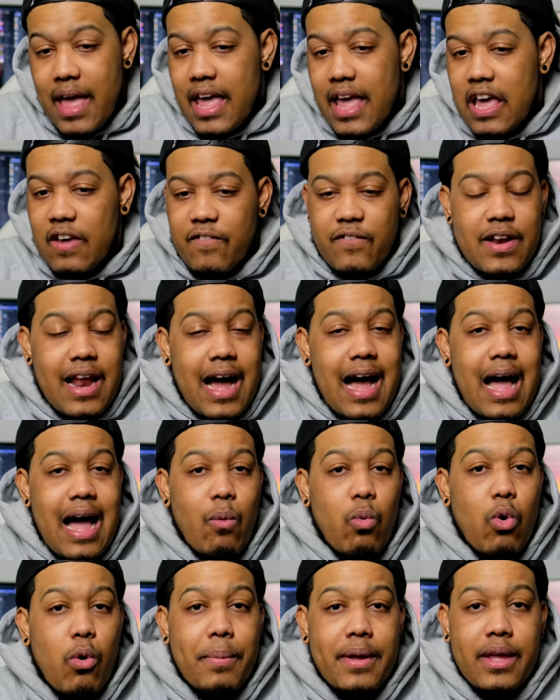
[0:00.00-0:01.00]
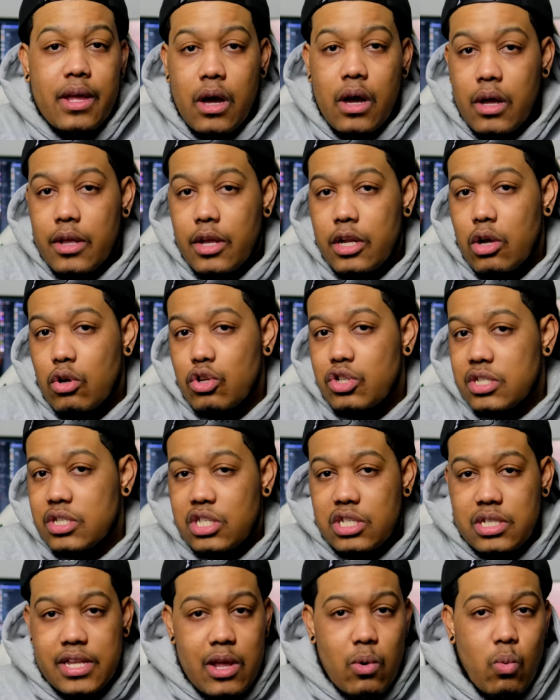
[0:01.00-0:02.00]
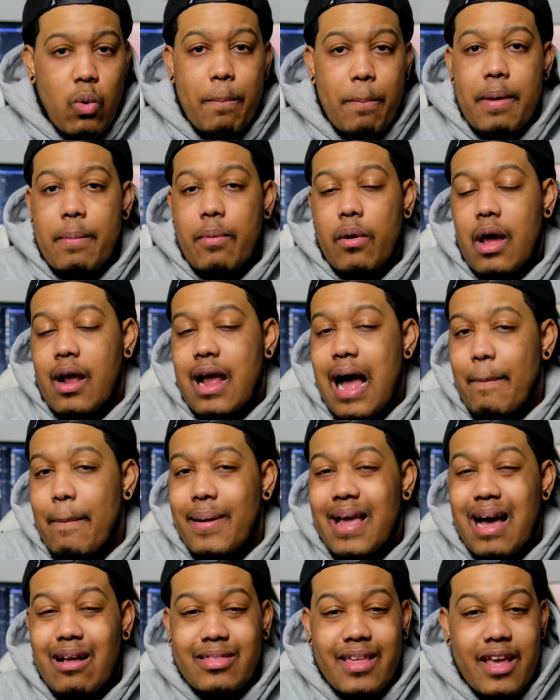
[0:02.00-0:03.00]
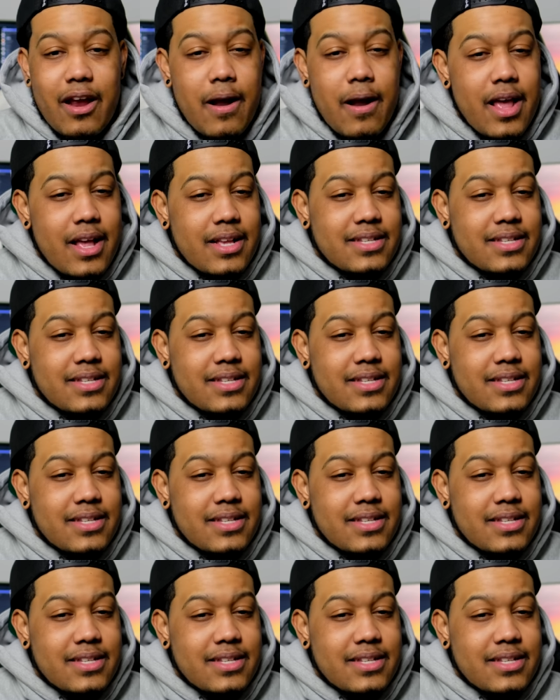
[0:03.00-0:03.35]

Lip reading: If not, I will be, you know, just seeing what people are copying out there,